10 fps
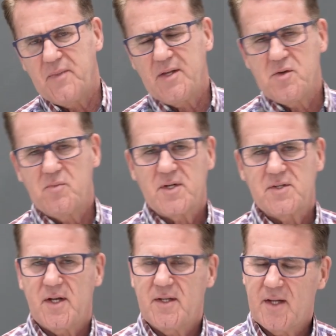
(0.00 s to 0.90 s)
And you may
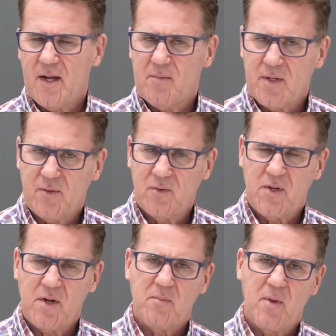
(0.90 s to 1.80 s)
say, yeah, but hold
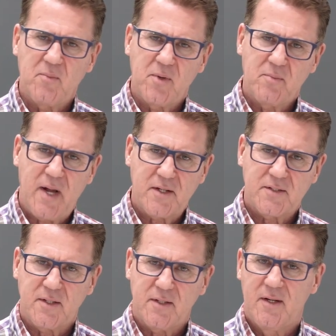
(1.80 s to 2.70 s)
on a moment,
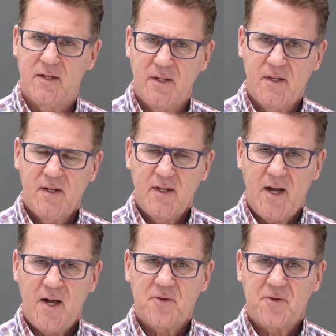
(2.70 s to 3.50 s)
Pastor. How